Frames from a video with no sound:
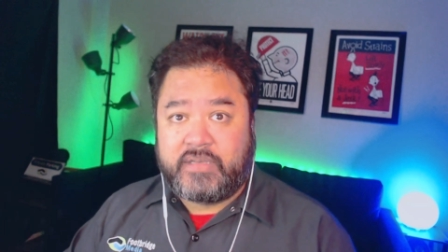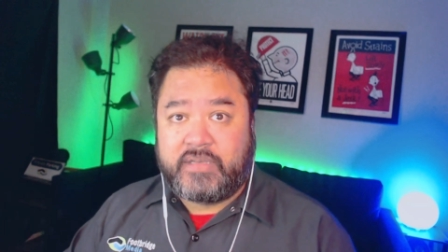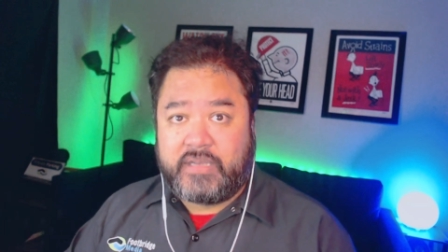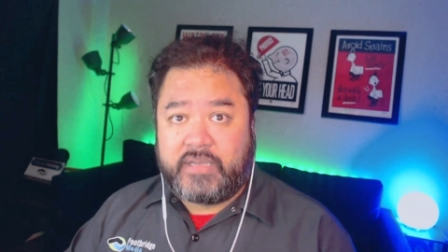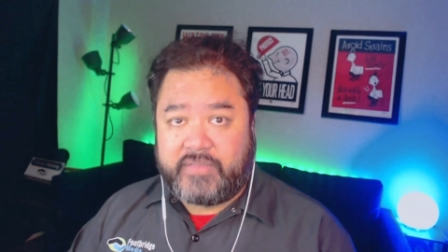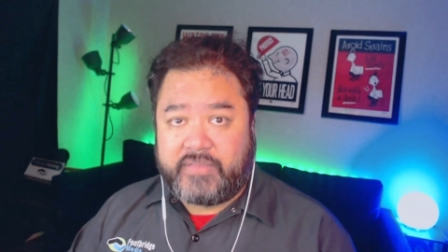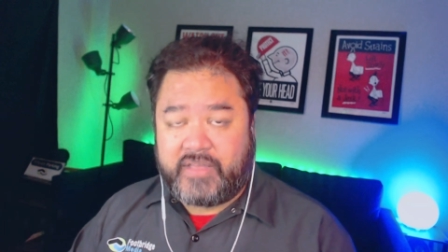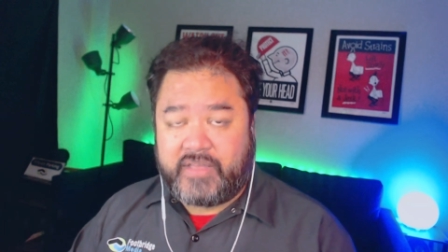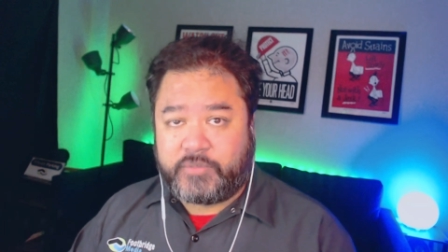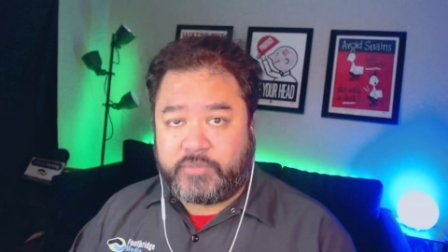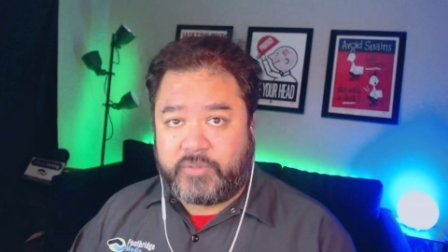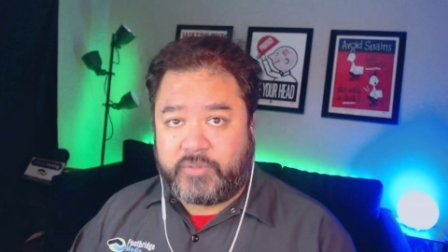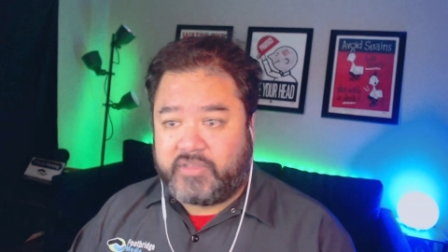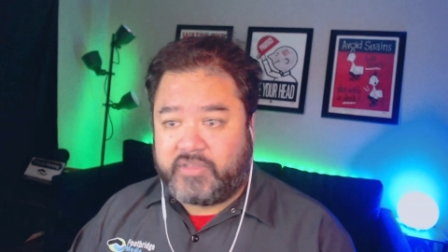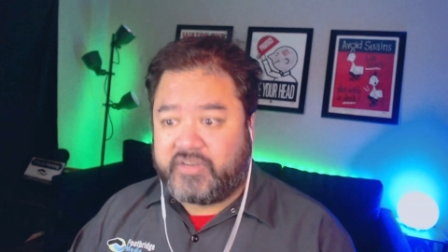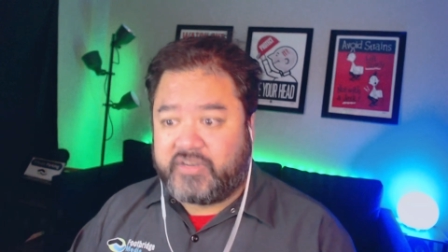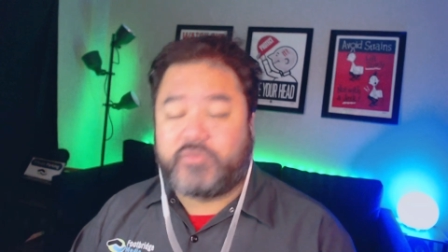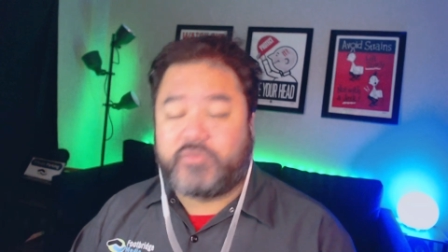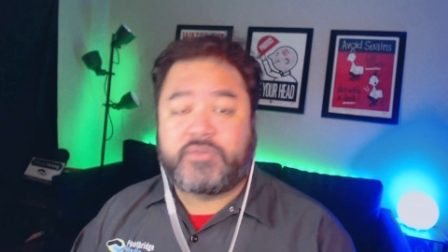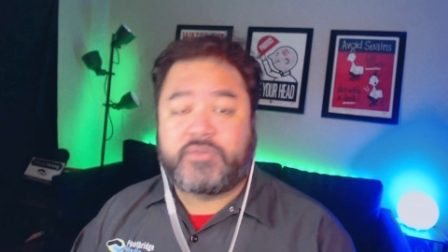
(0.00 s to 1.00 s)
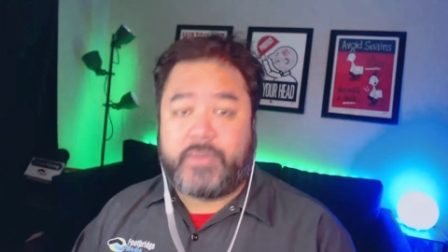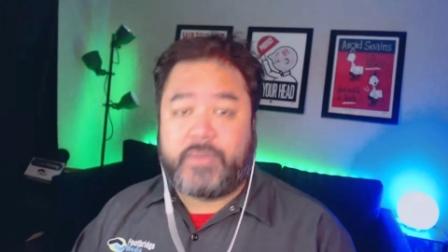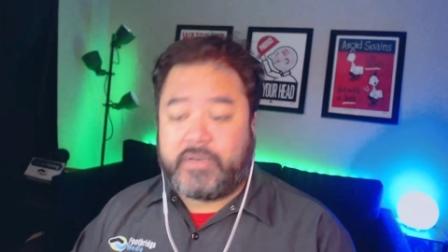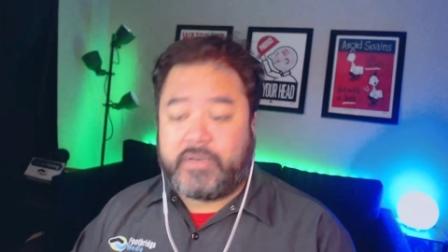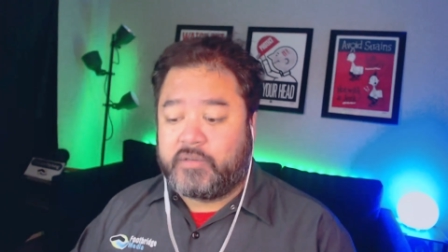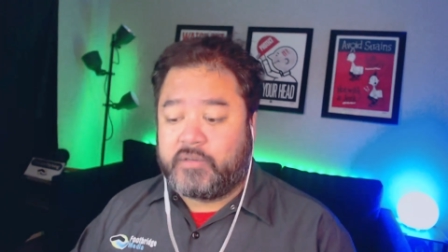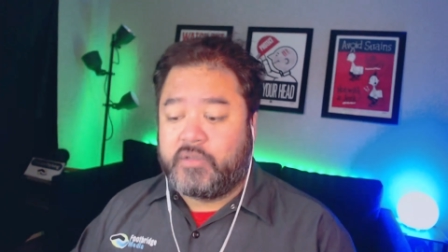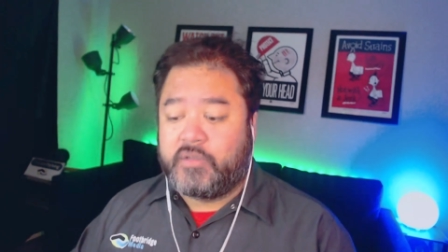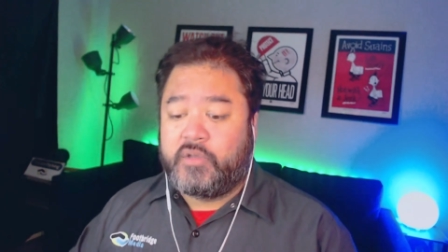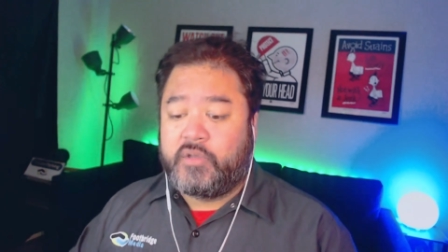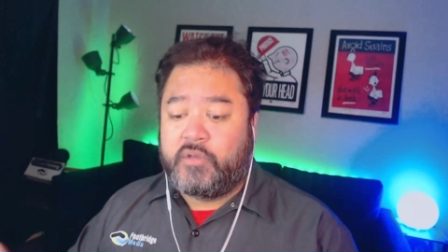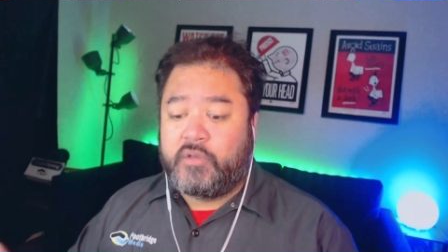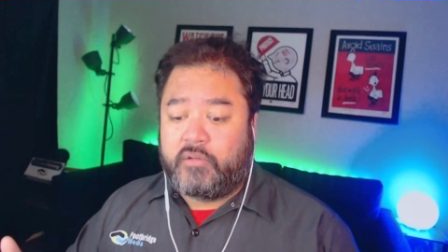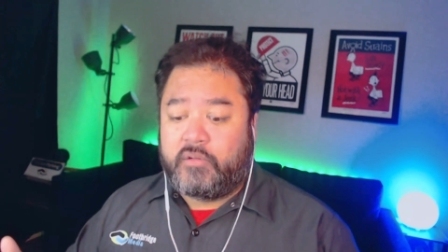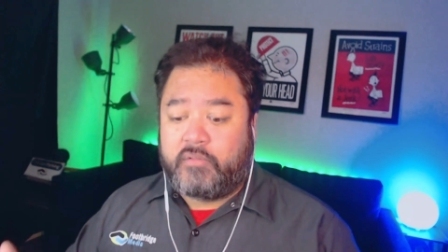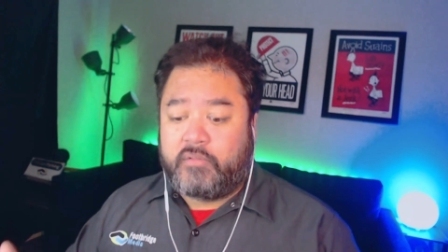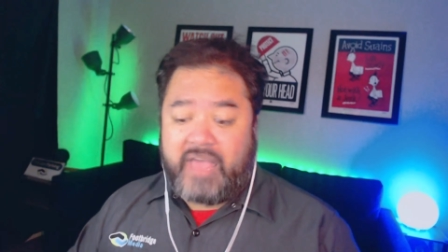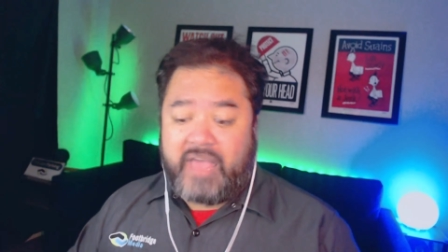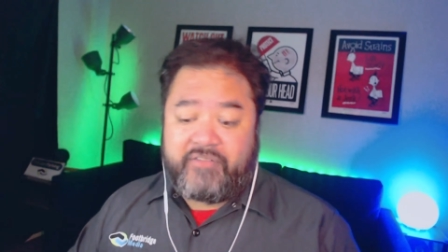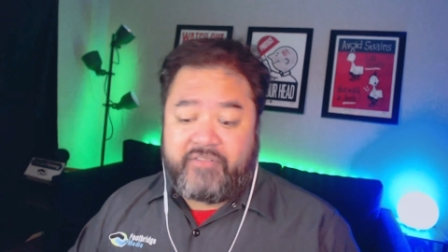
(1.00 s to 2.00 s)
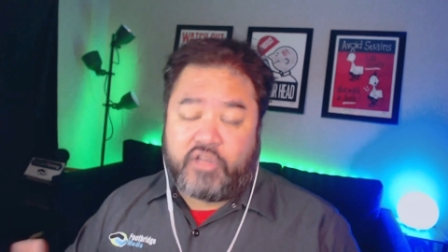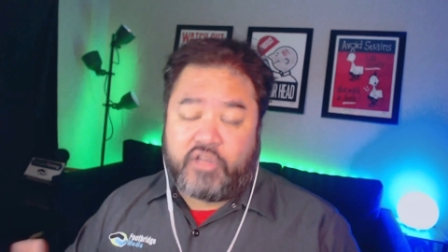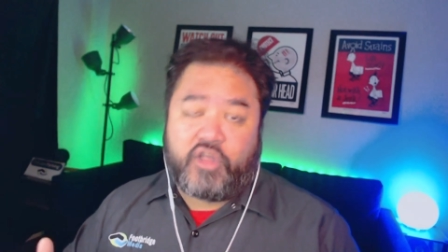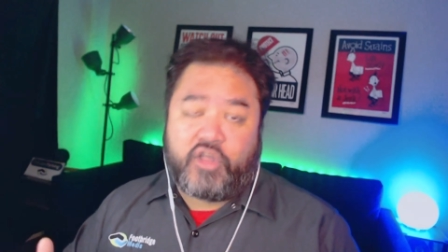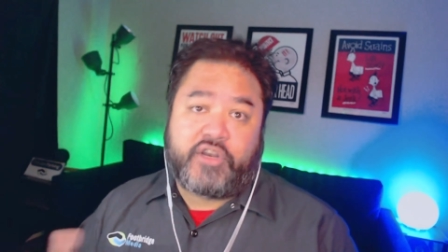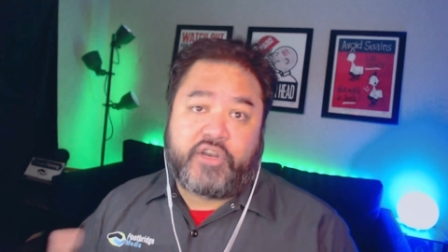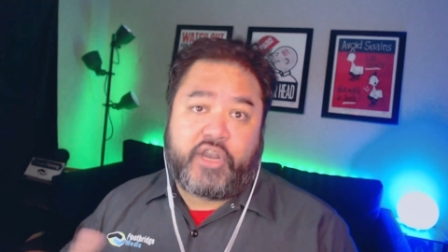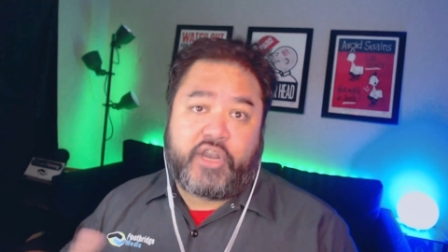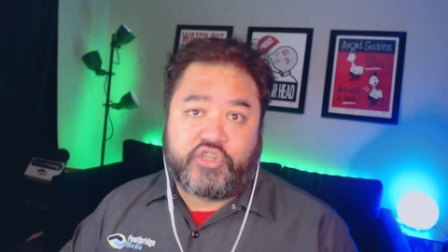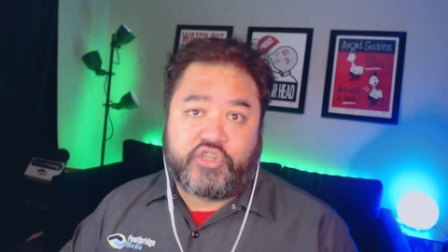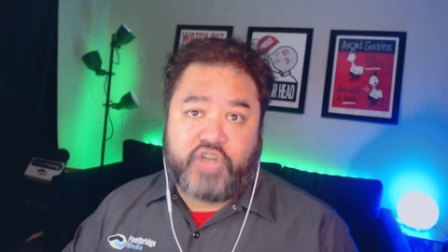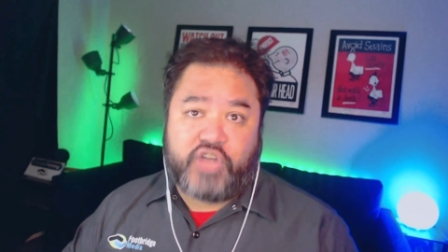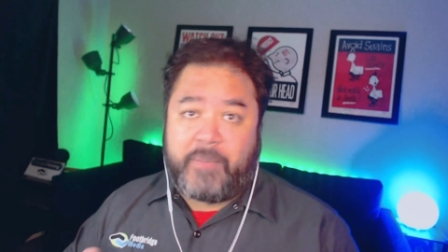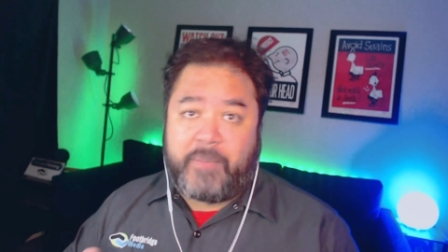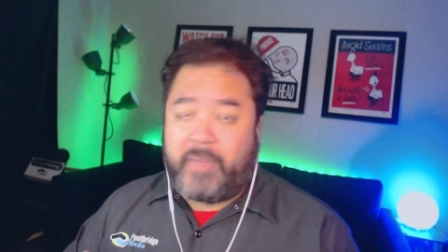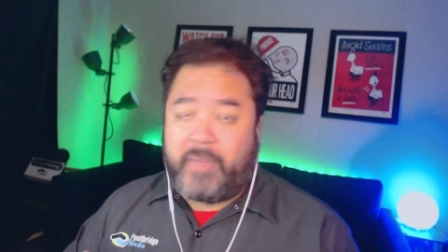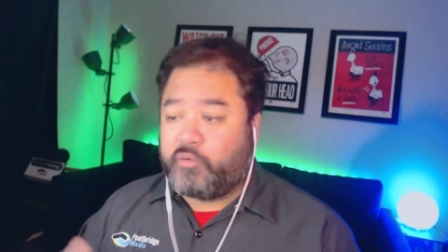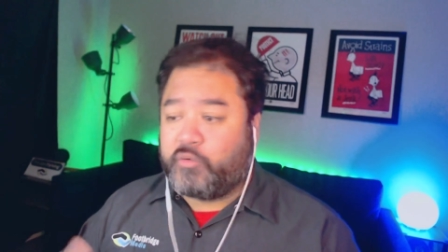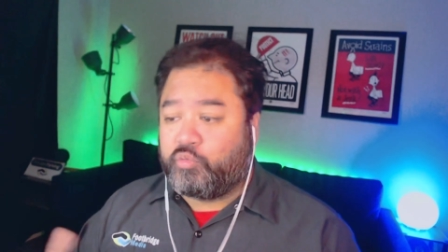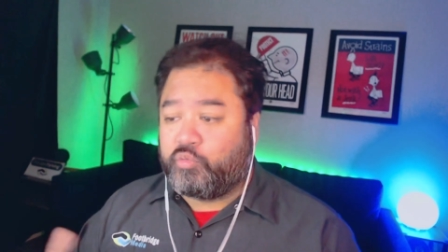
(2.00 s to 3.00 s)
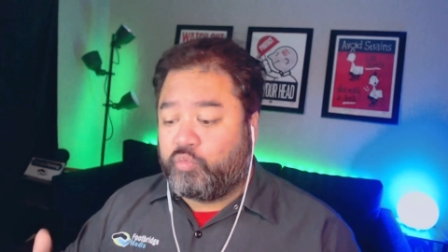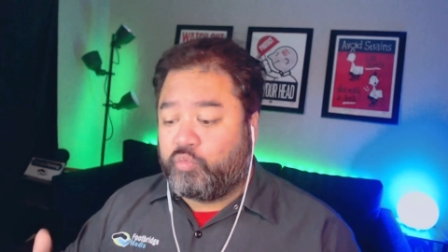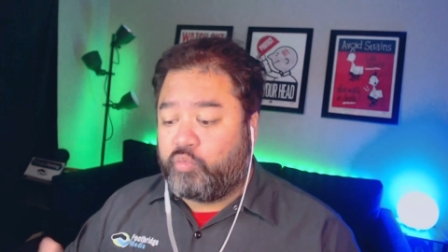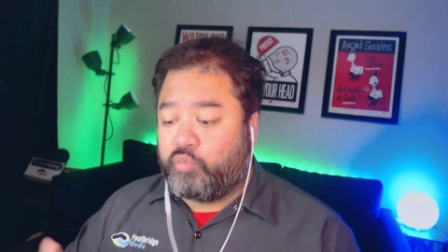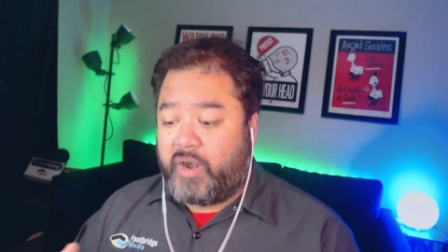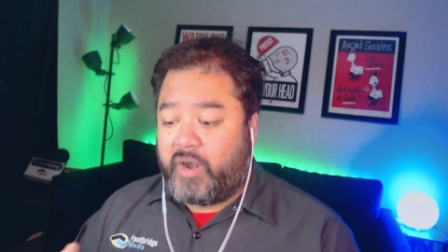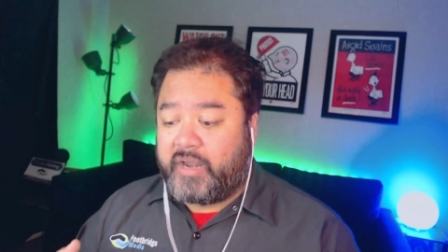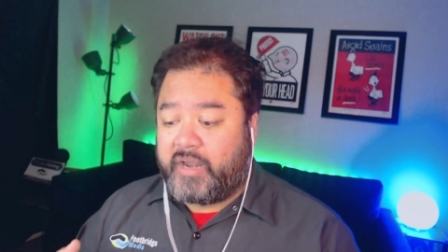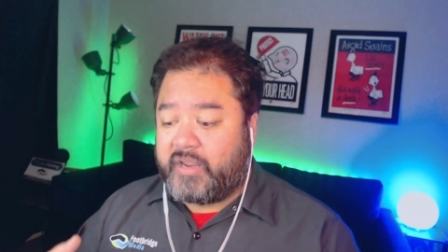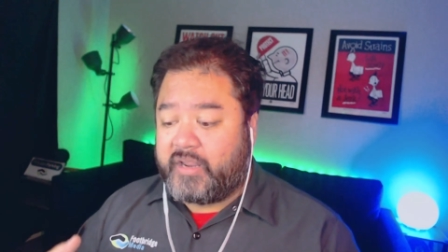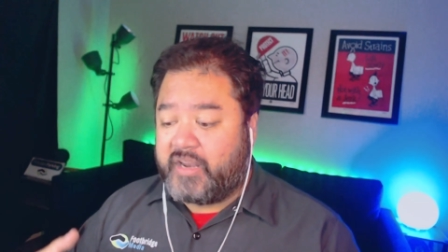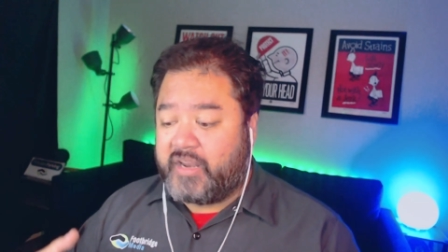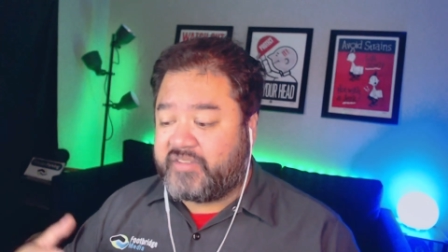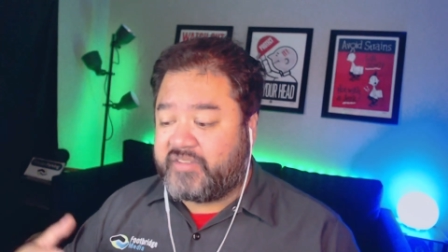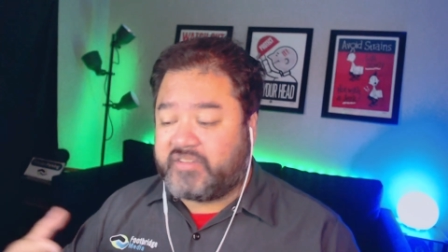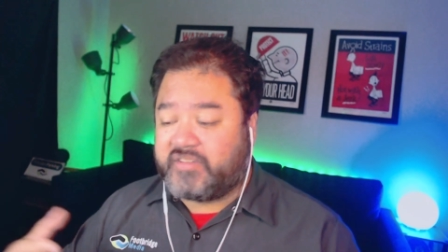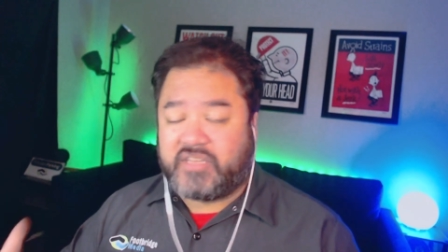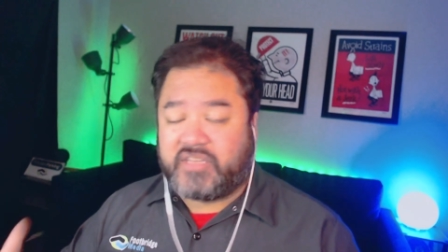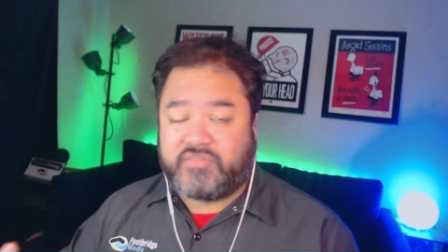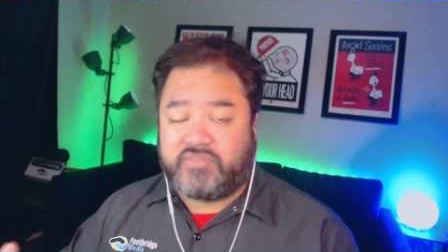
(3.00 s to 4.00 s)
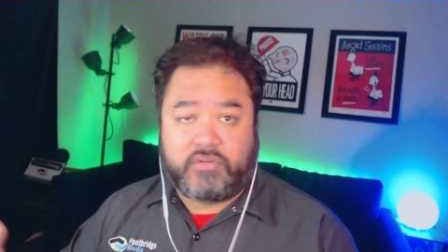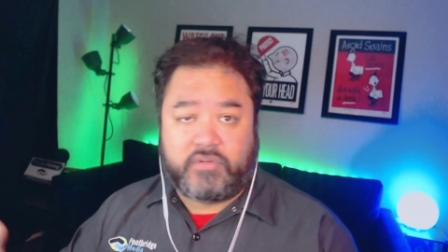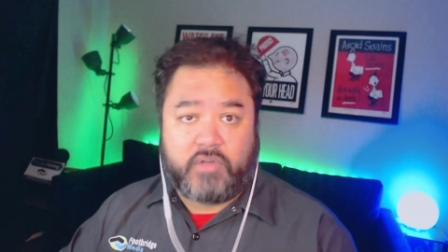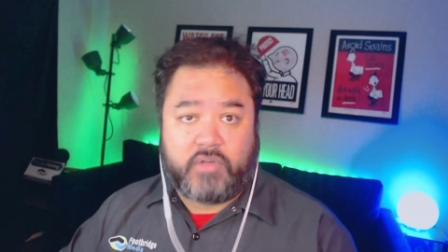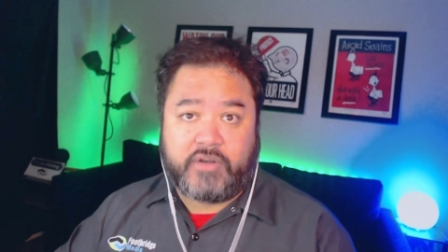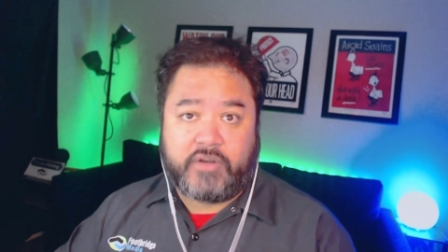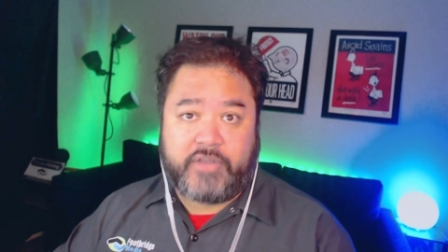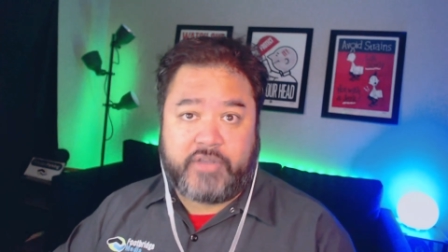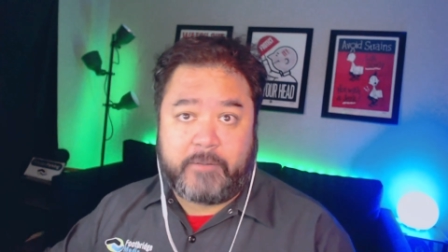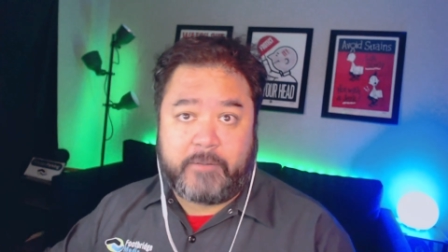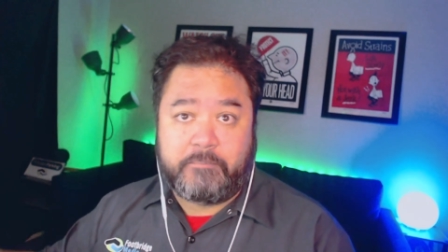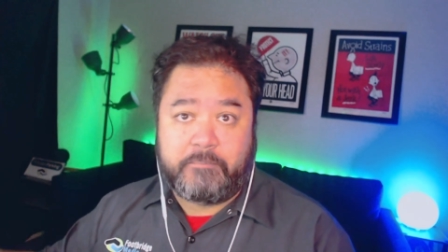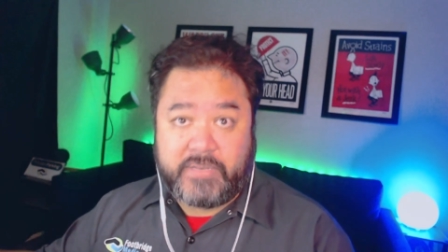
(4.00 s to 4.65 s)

And that's really the difference between having a lawn care job and running a successful lawn care